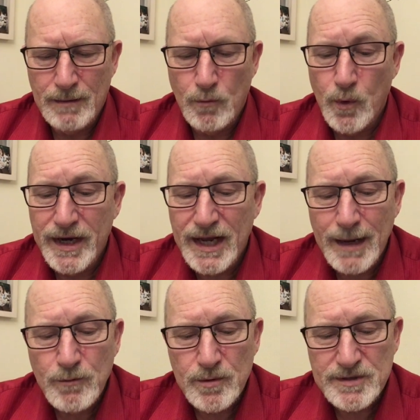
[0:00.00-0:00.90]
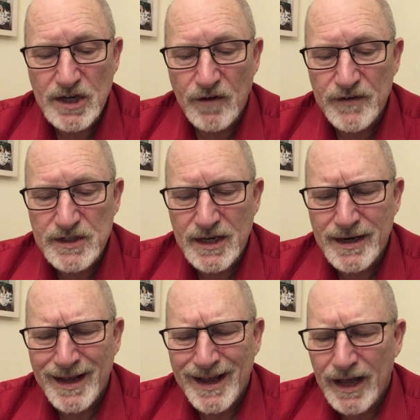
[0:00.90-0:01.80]
When he came to himself, he said,
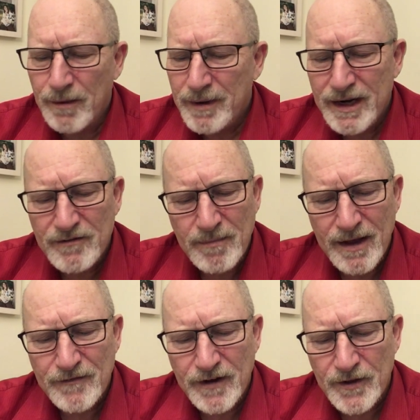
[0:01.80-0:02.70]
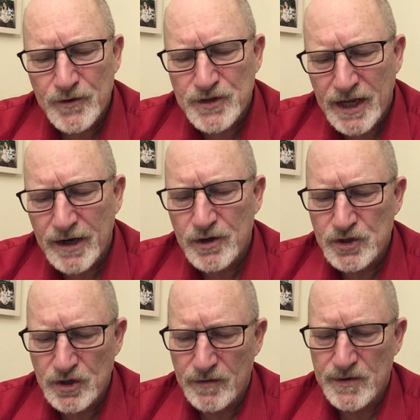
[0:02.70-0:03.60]
'How many of my father's hired
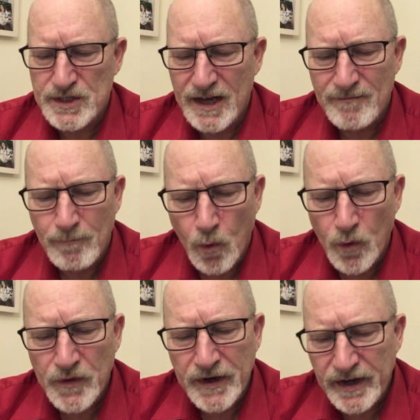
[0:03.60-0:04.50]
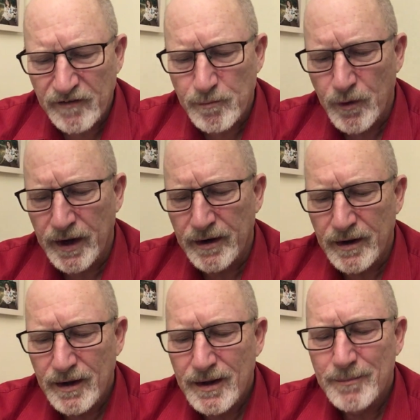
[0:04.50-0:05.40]
servants have more than enough bread,
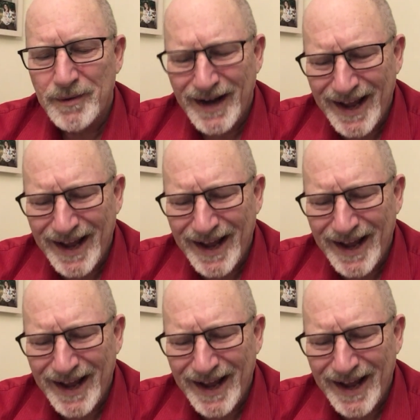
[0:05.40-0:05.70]
but